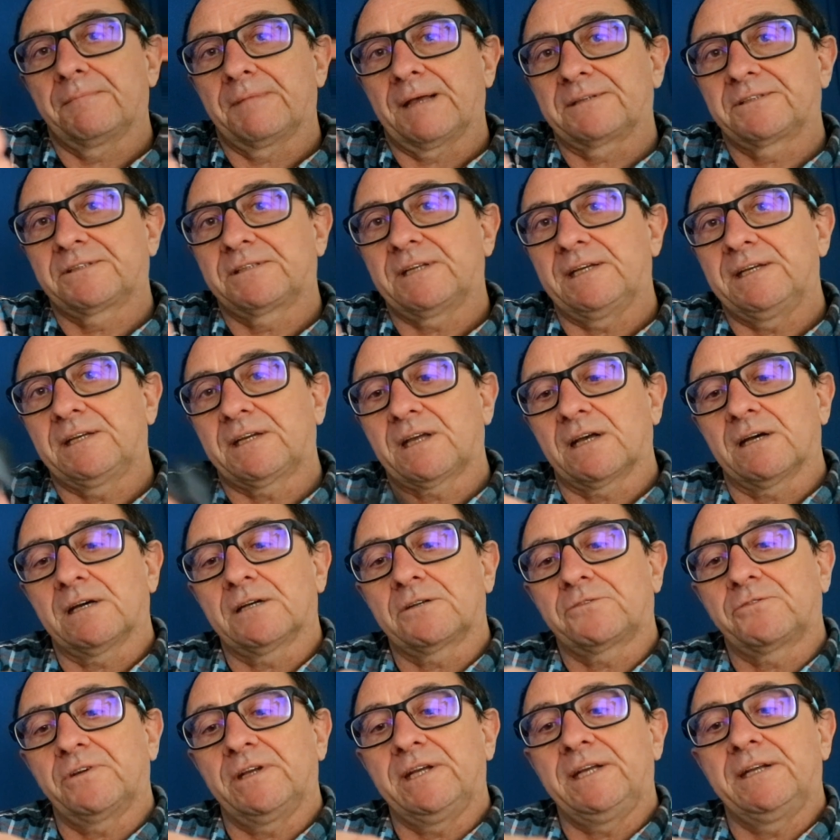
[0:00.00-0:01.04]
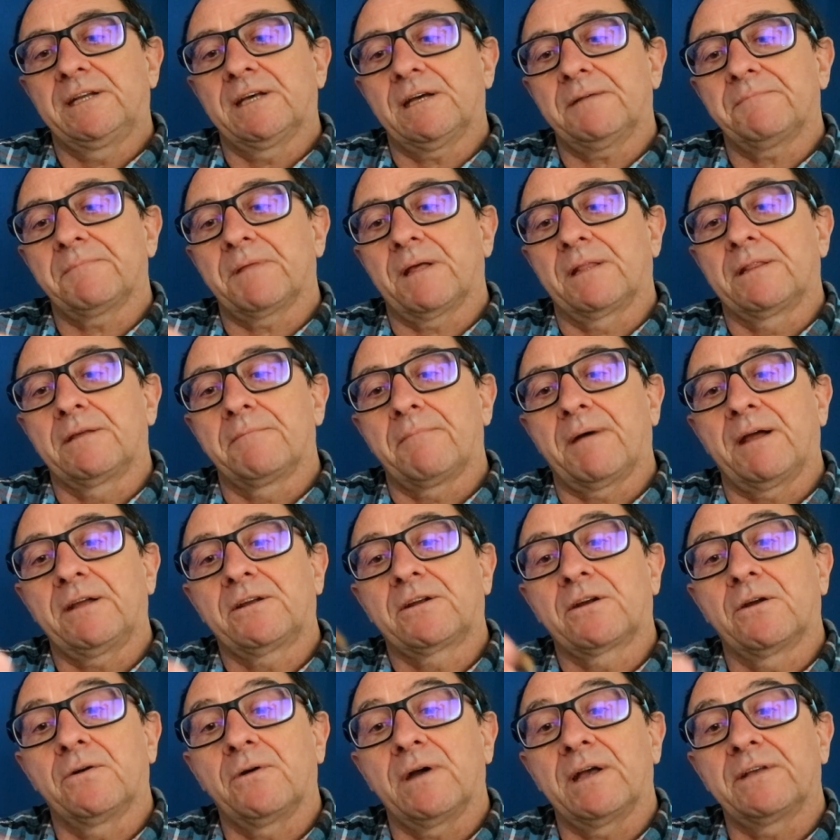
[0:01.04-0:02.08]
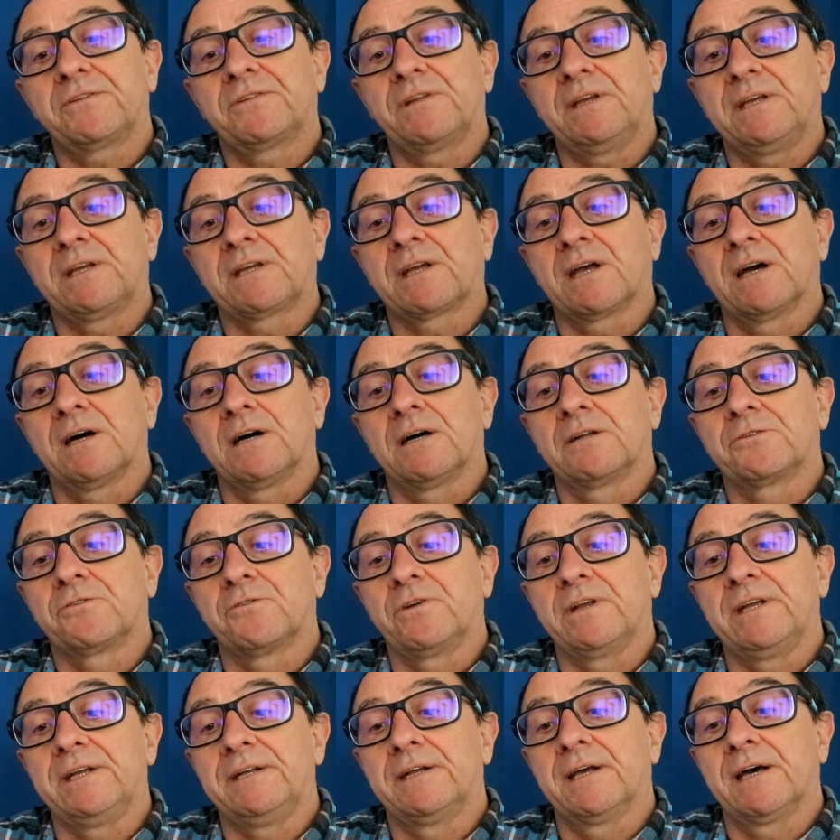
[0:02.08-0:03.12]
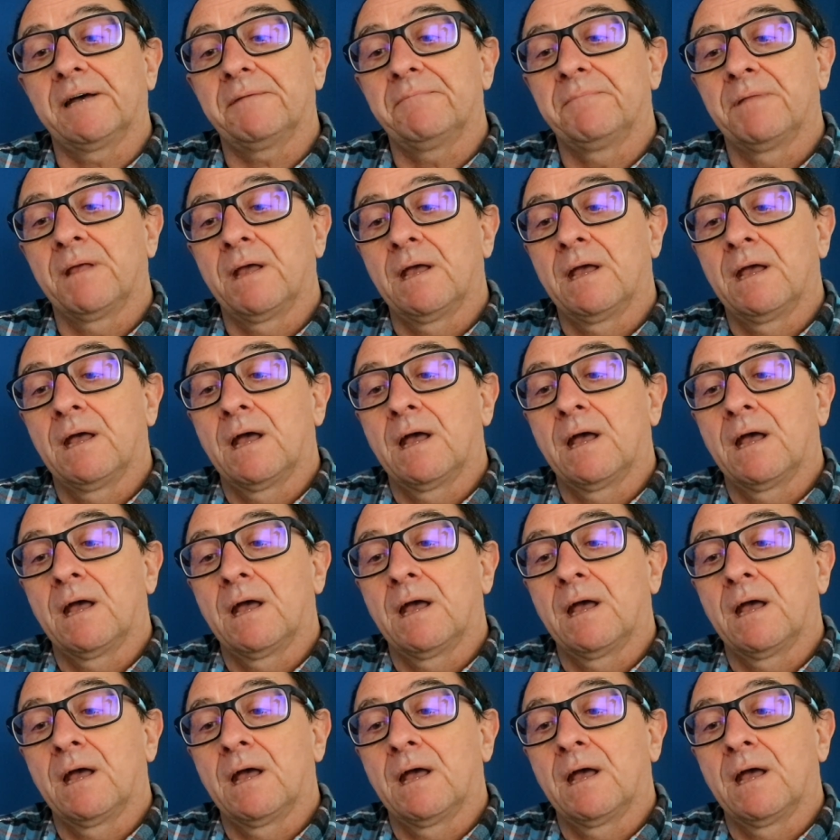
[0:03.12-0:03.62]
SD card reader and the micro SD card reader,